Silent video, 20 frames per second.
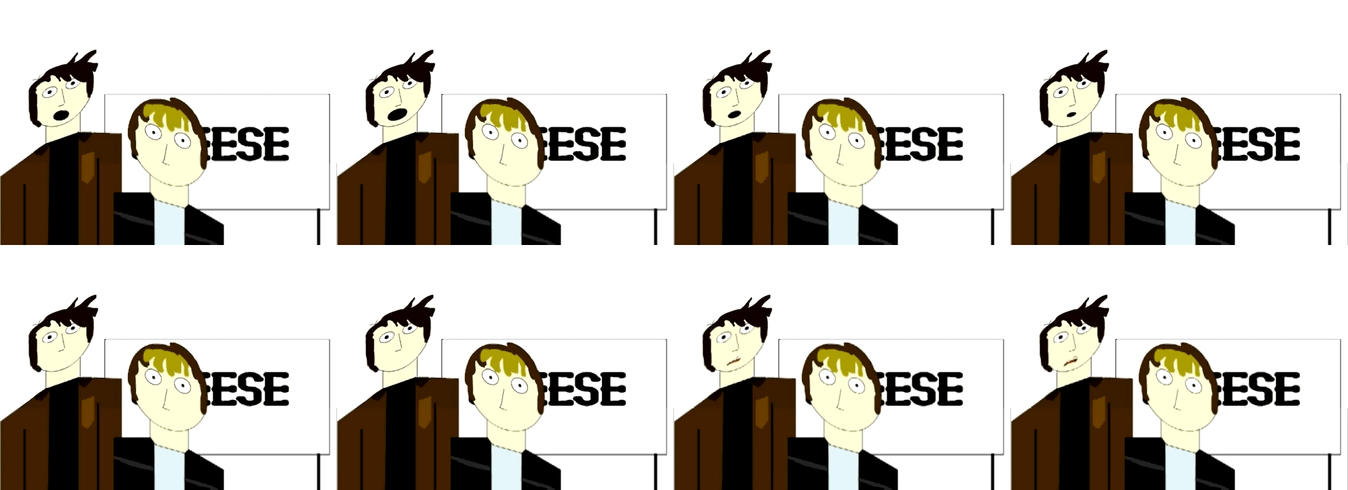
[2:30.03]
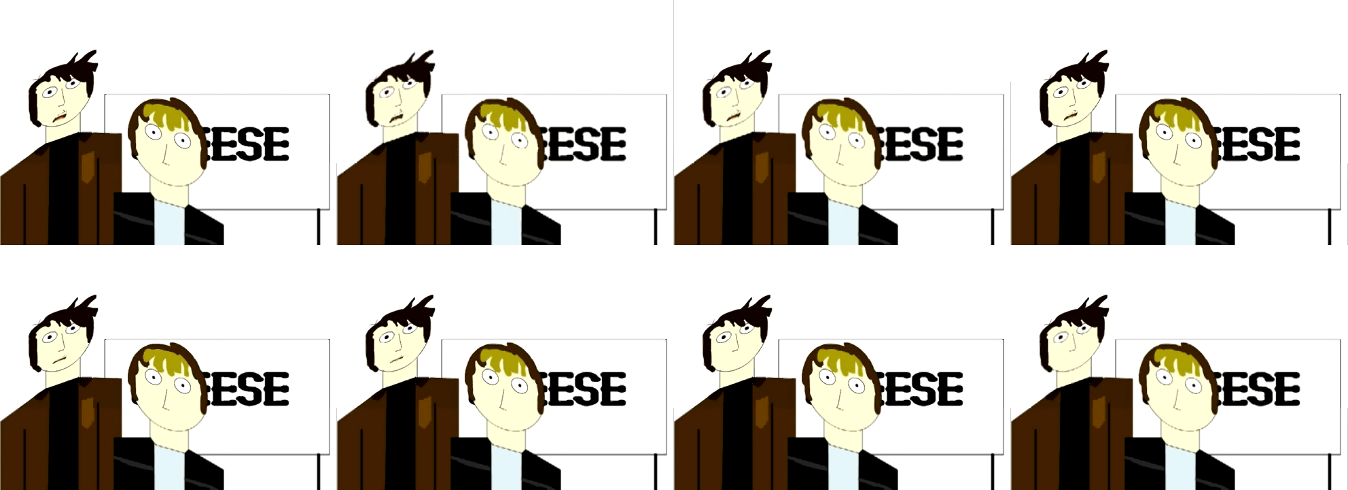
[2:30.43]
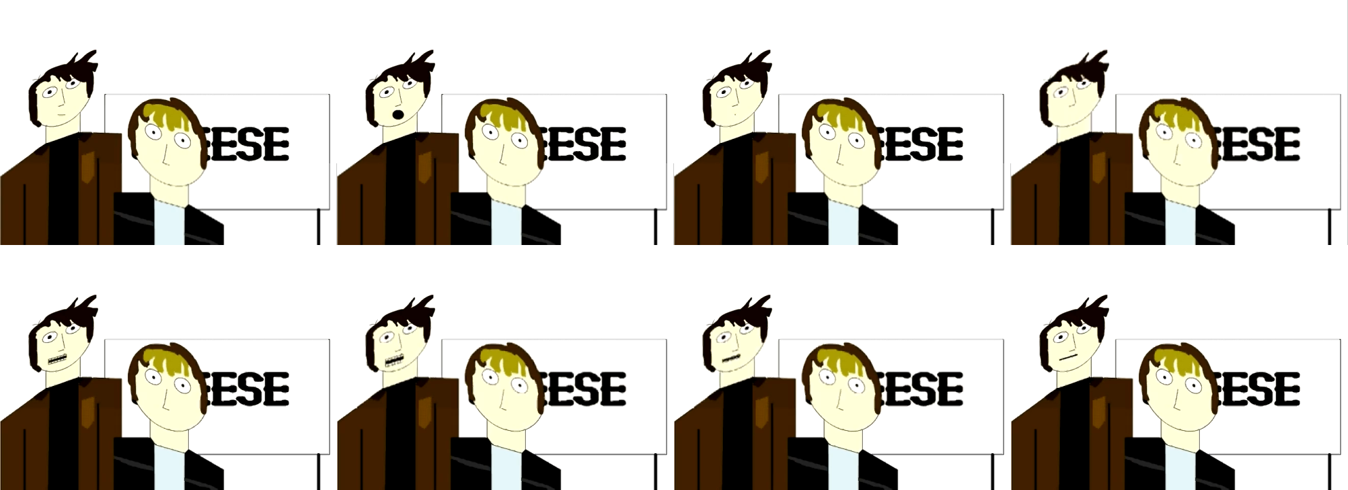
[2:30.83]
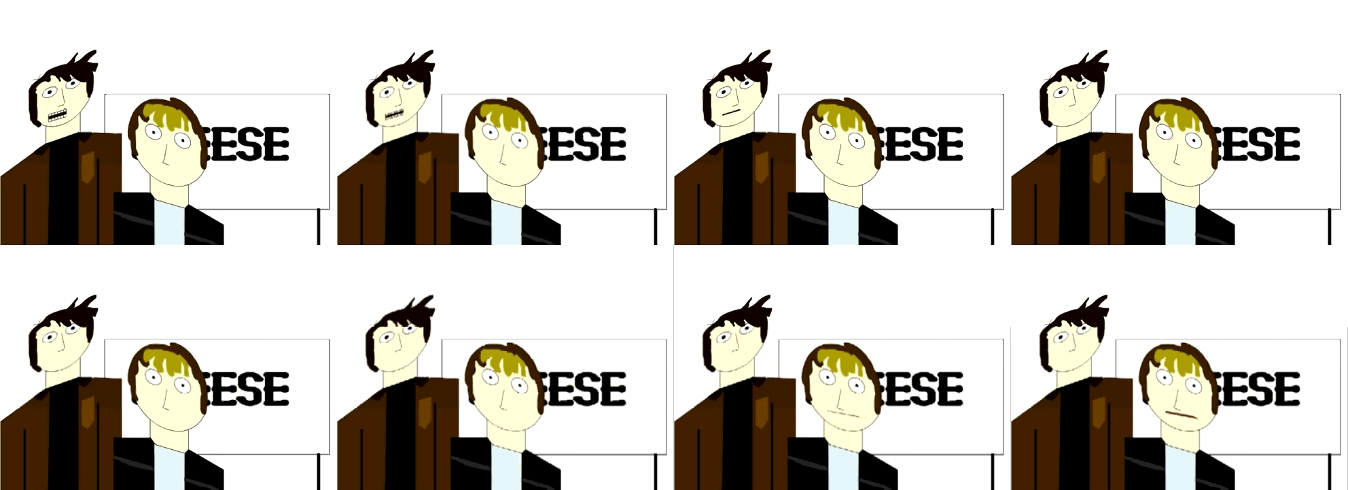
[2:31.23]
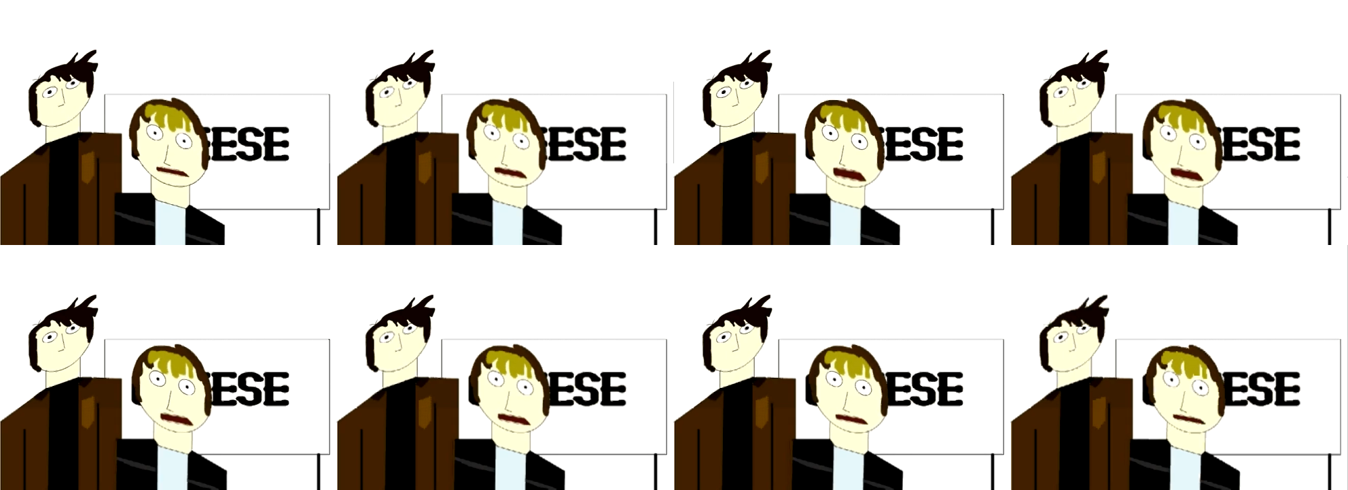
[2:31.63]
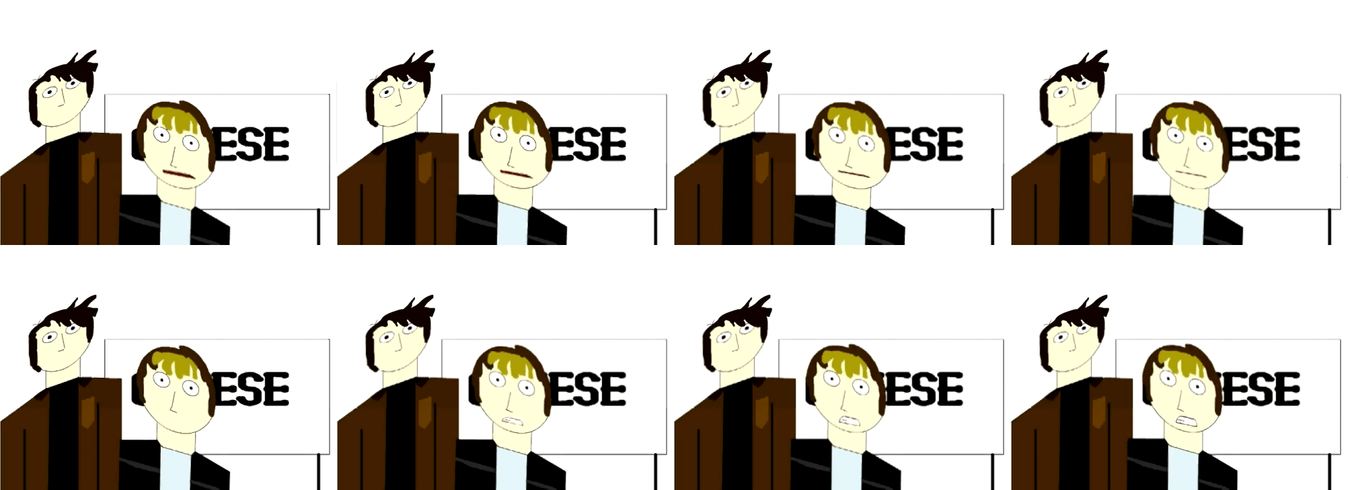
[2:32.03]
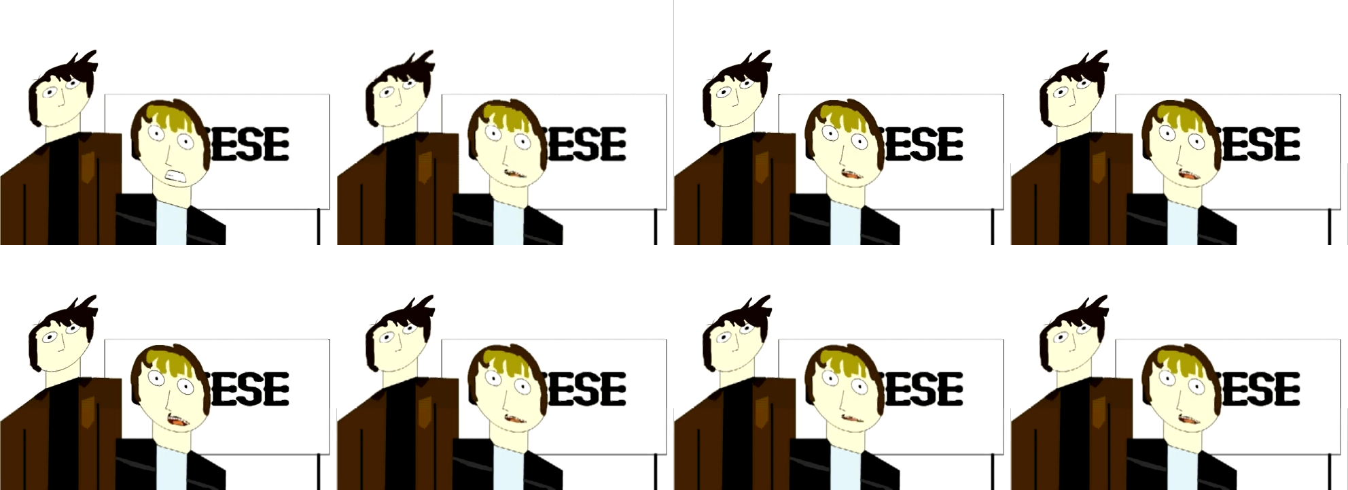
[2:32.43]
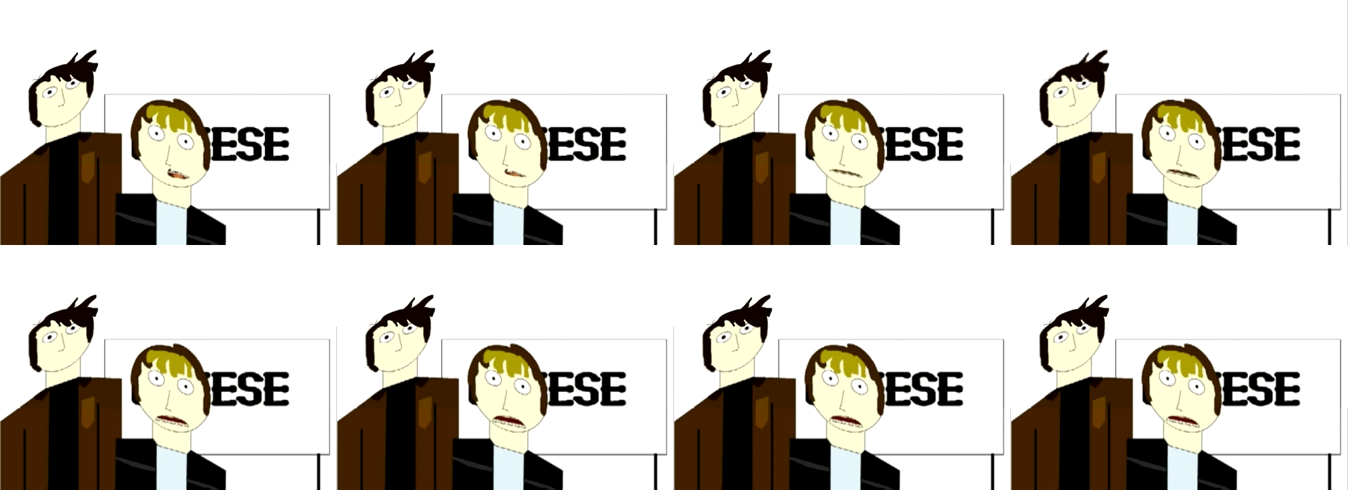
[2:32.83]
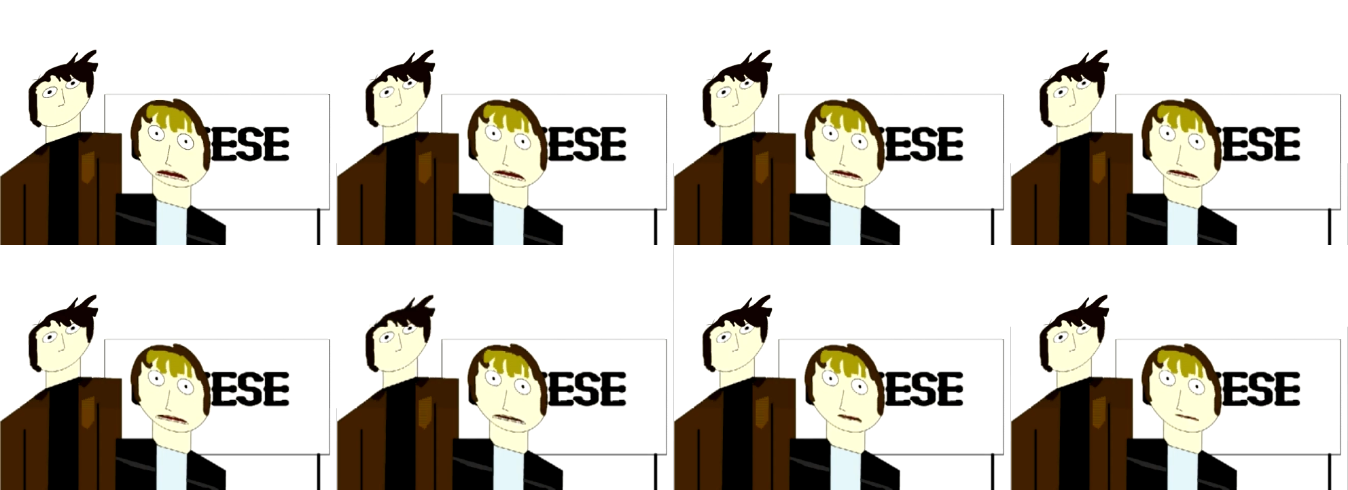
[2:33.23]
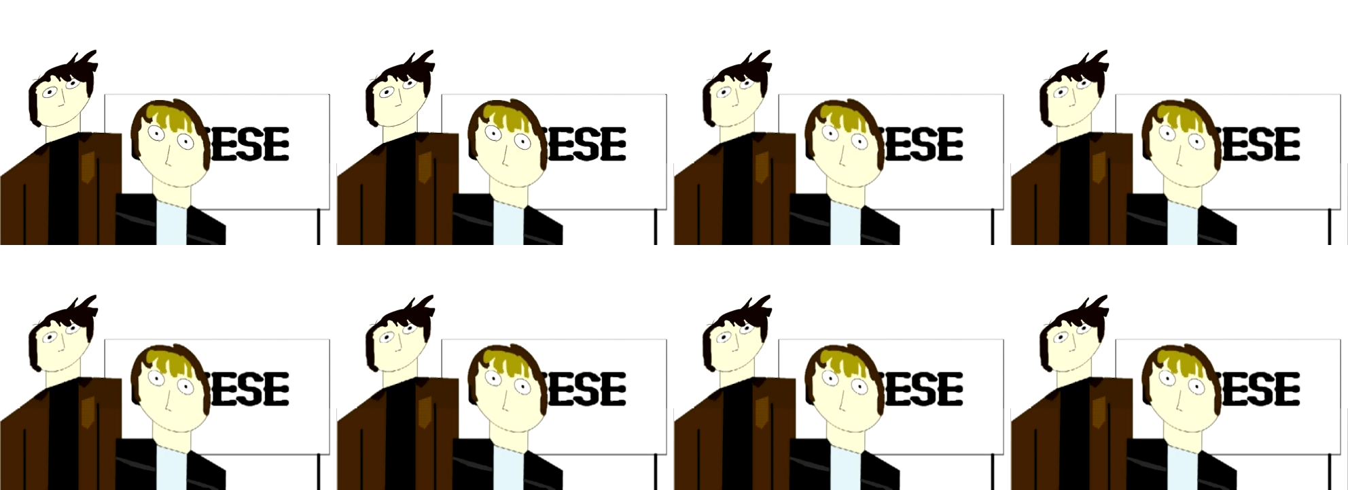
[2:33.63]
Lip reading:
(no speaker visible)